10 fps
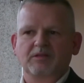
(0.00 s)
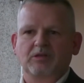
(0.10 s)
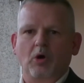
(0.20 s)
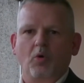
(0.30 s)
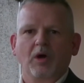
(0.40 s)

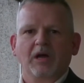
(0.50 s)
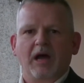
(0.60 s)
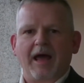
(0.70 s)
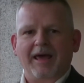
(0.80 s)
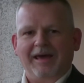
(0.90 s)
So
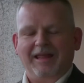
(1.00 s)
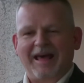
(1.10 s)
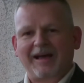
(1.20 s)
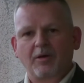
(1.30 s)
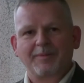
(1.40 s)

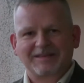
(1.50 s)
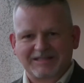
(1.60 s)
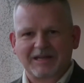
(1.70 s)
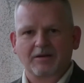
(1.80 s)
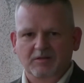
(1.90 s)
that could be
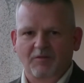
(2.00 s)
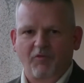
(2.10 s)
seen as a